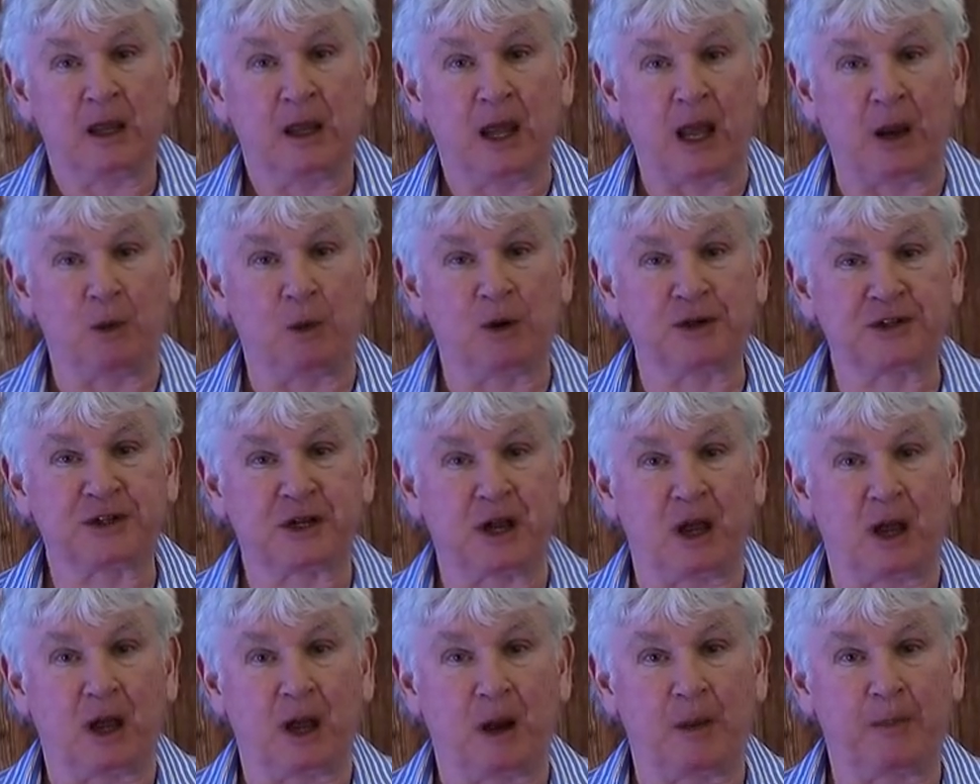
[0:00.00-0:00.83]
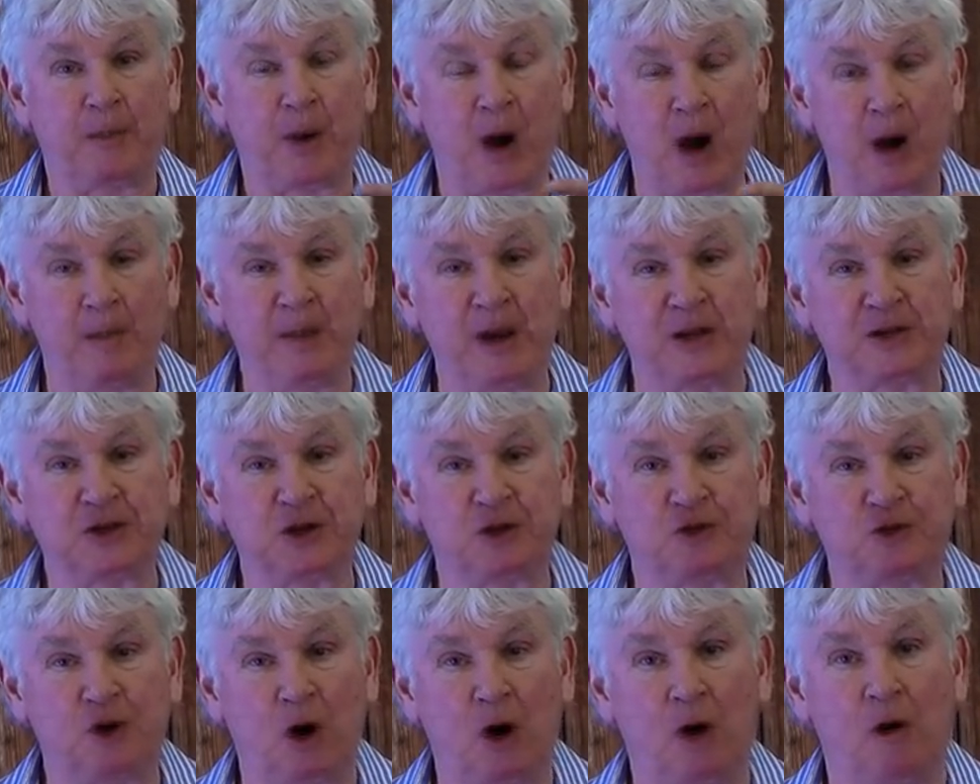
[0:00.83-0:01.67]
It was a permit to
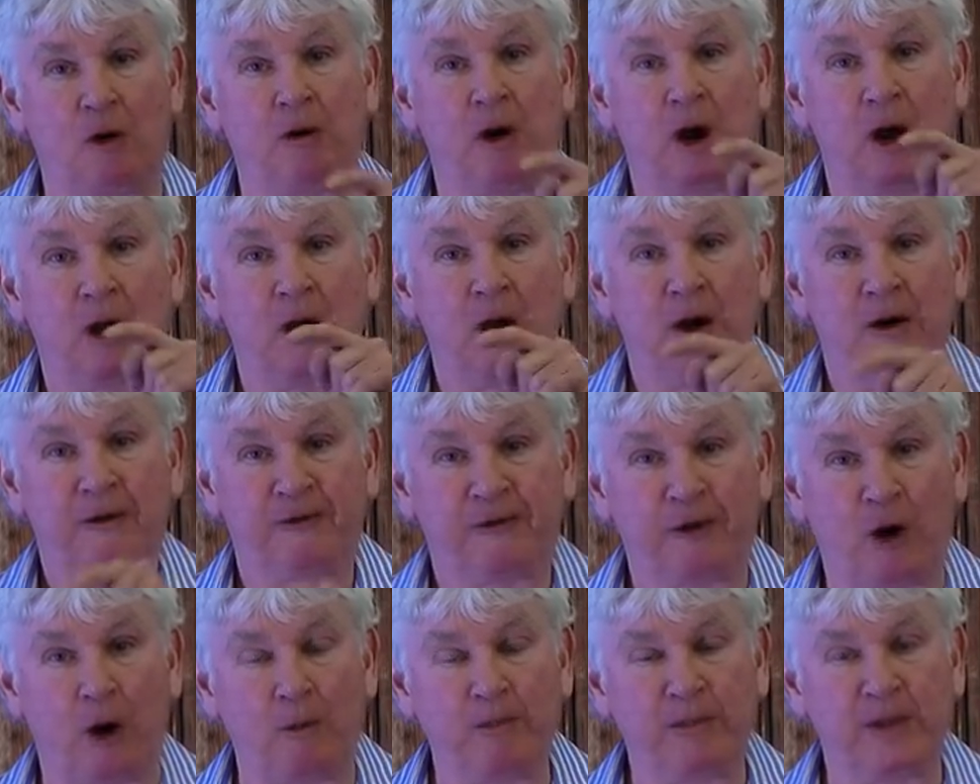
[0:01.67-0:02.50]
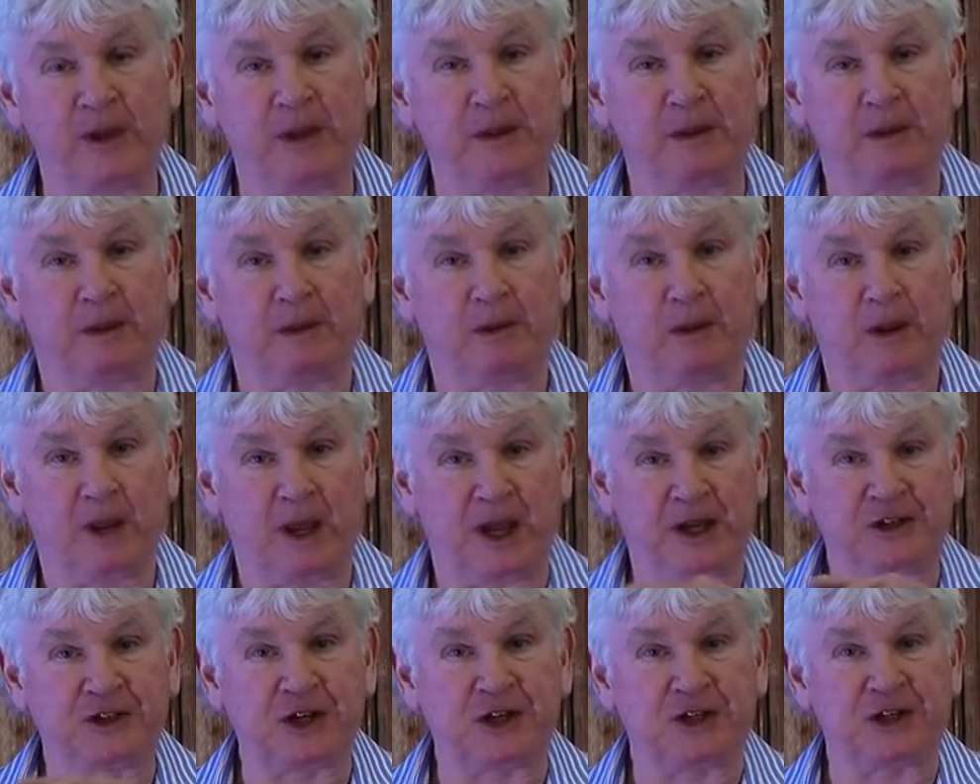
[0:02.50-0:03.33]
drill from the
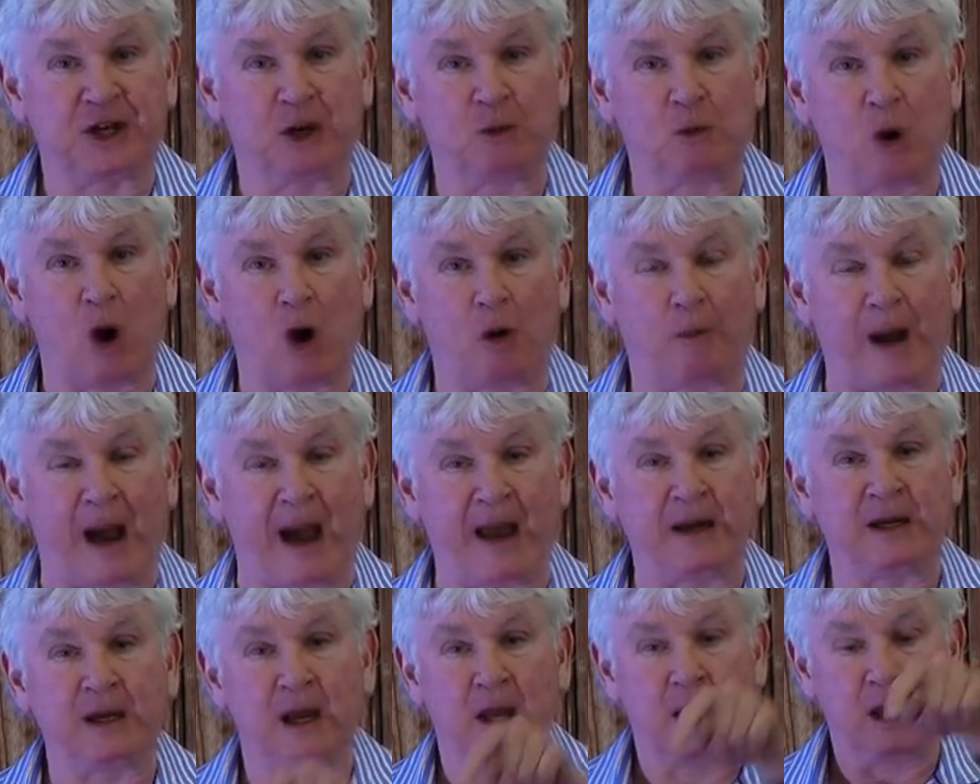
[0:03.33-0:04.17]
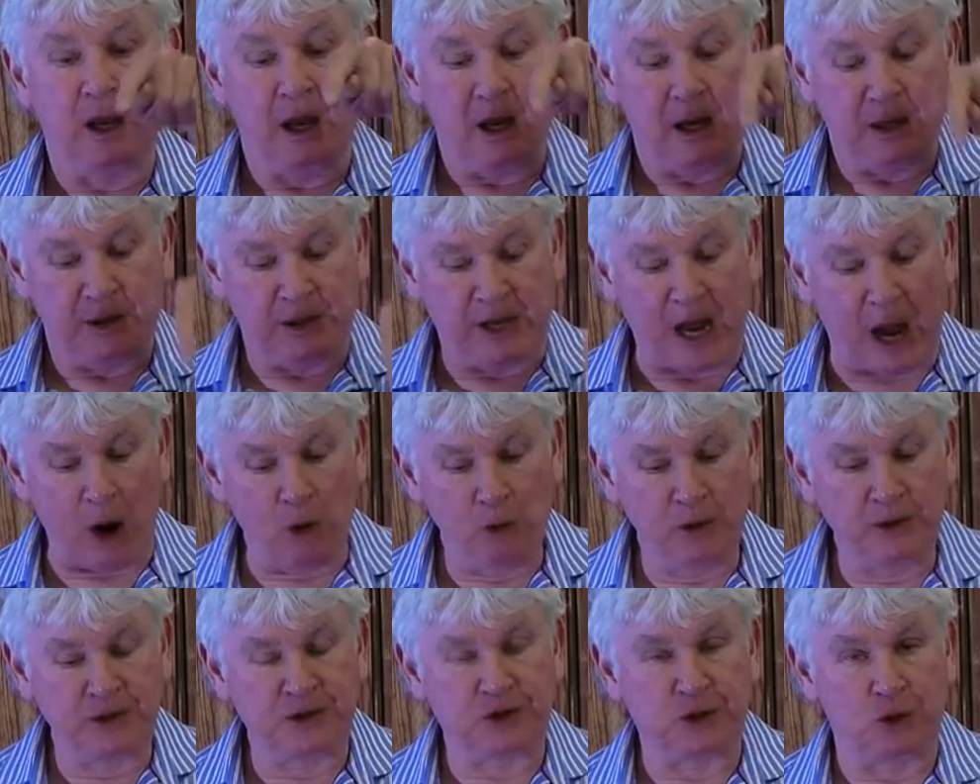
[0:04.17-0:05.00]
existing well pad
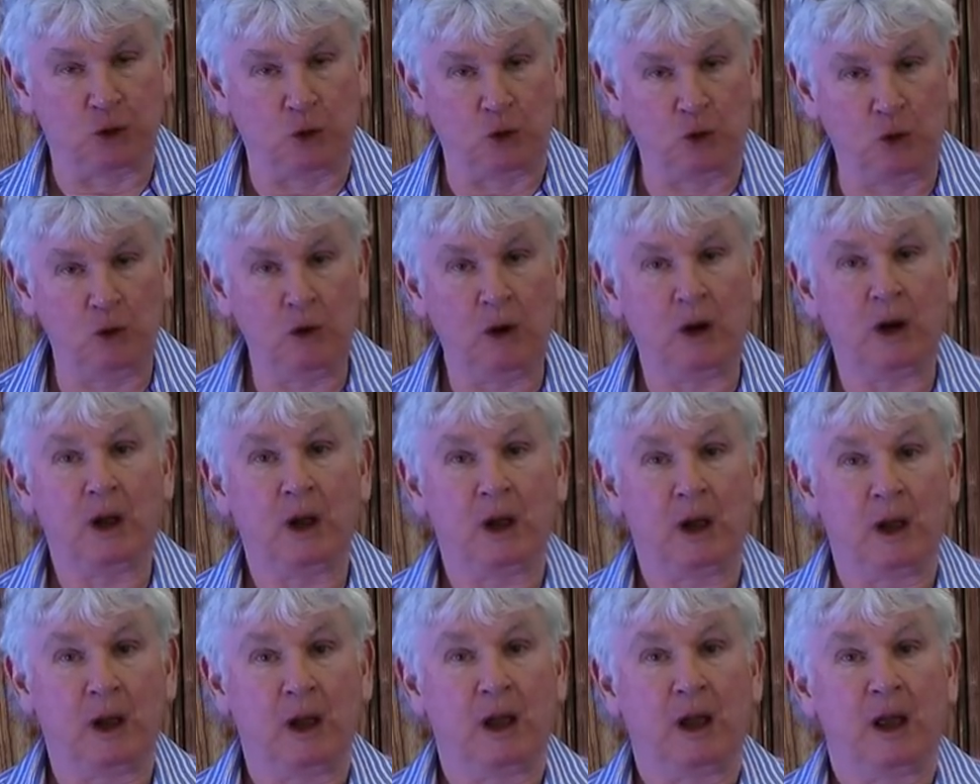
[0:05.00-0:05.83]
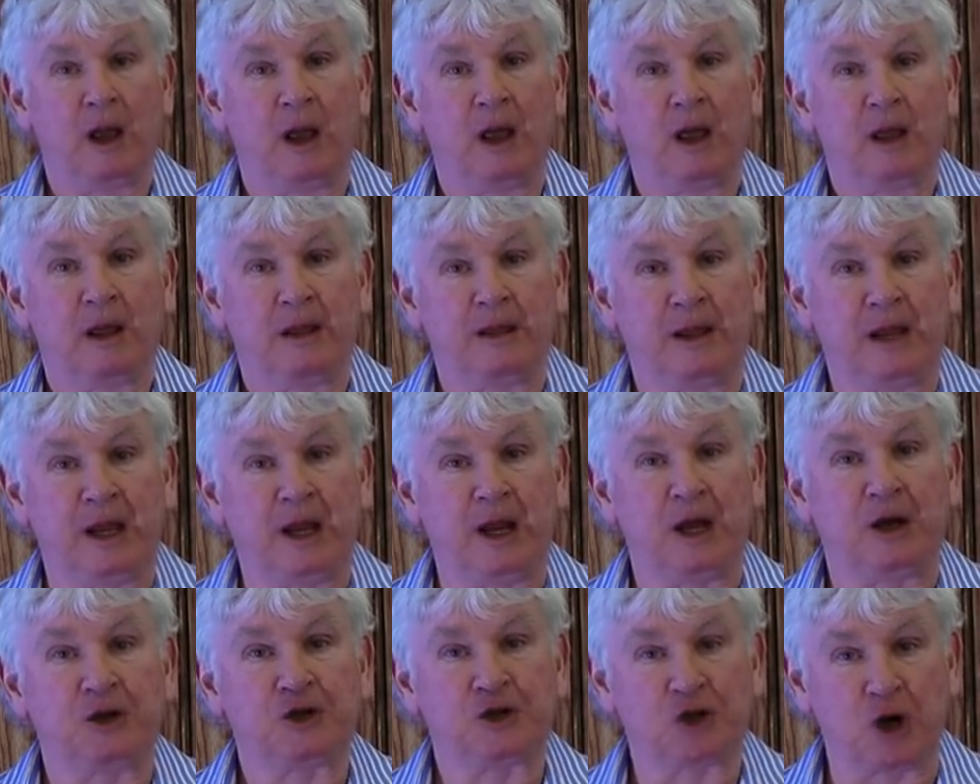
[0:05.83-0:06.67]
down to
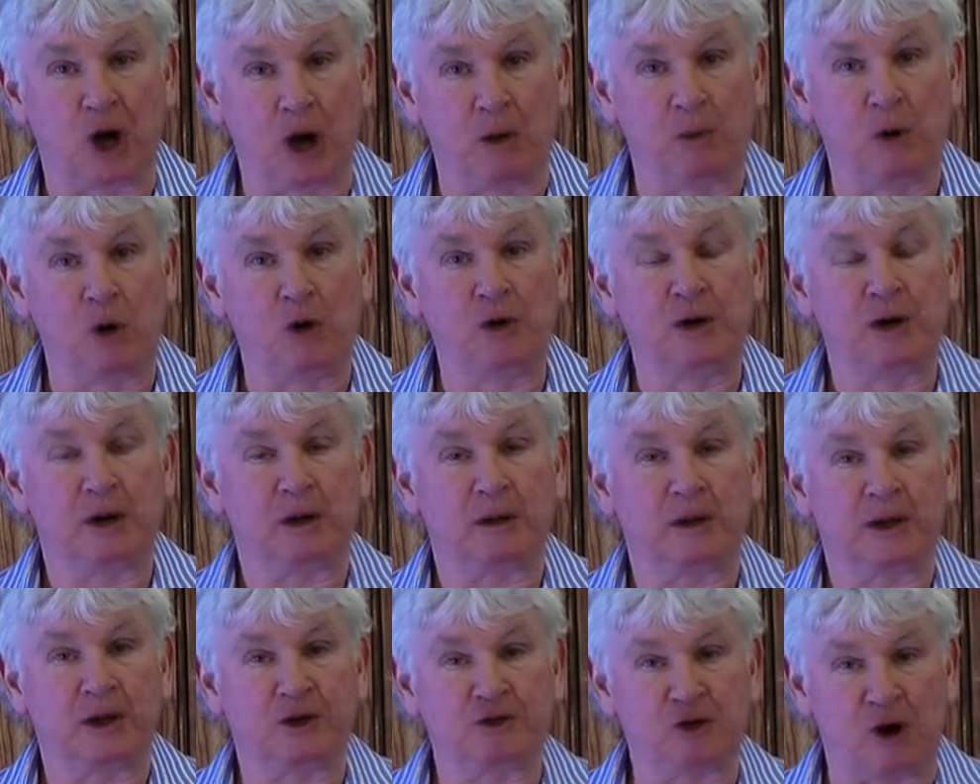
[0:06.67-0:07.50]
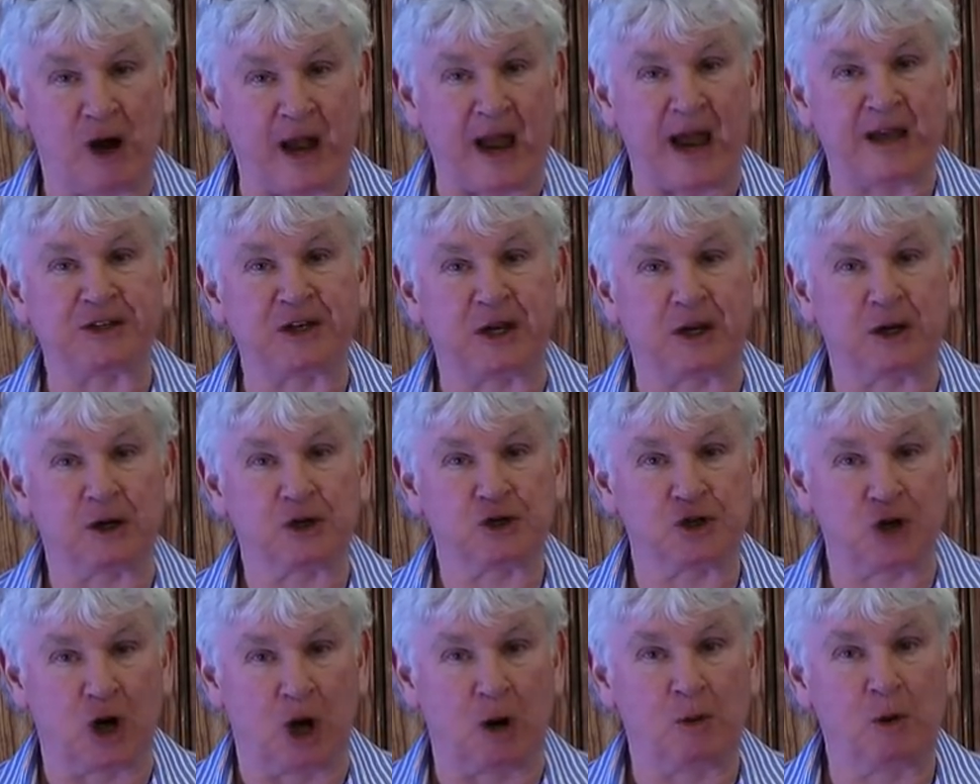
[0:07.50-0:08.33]
the Triassic
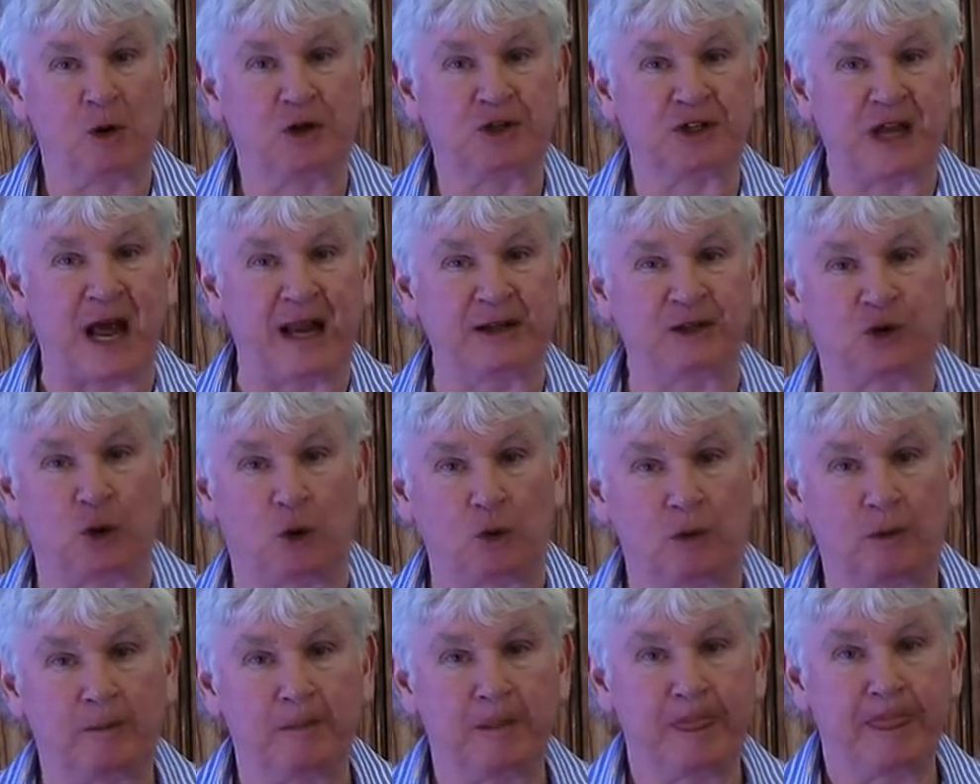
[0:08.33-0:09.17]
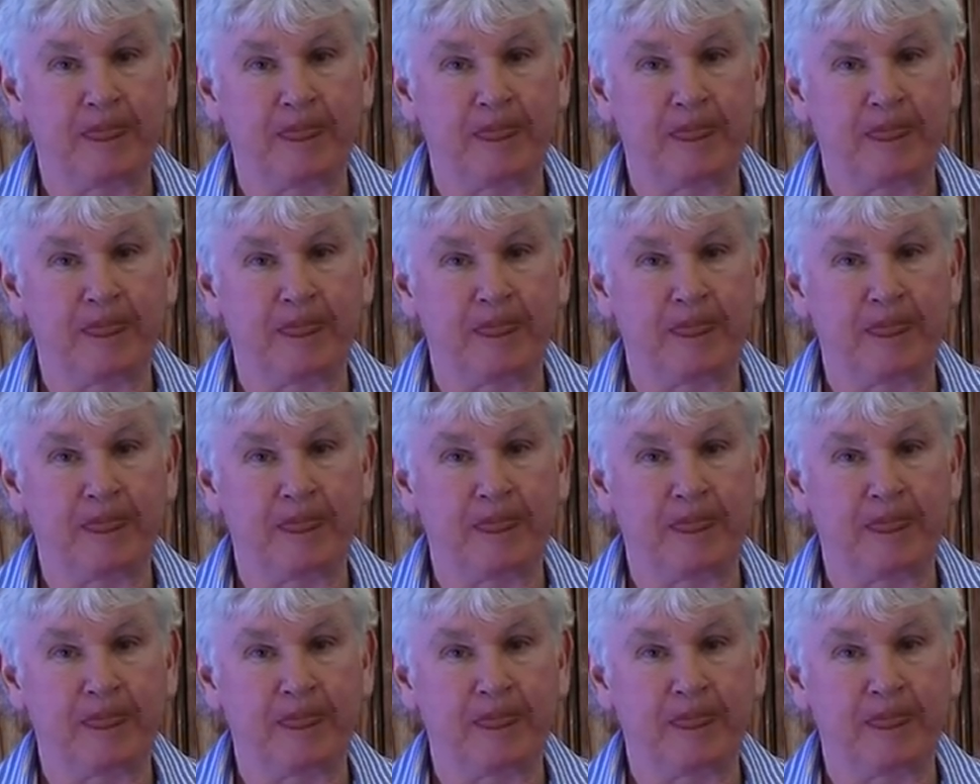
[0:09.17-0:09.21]
Sherwood Sandstone.